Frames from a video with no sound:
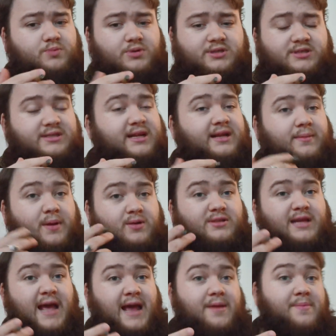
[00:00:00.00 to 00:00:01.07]
But still,
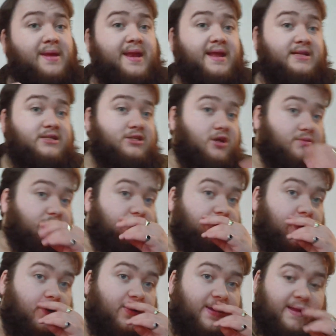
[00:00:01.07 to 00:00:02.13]
about 10 minutes of
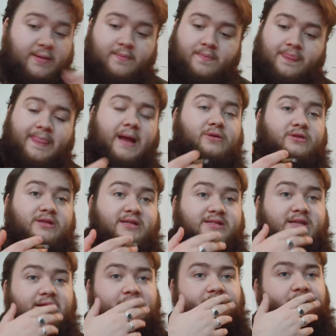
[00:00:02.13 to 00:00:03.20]
smoking out of
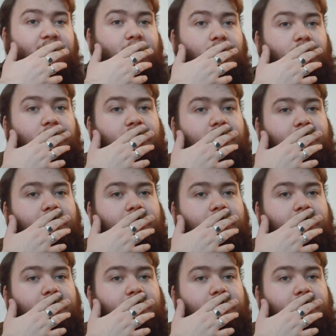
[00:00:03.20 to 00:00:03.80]
this cigarillo.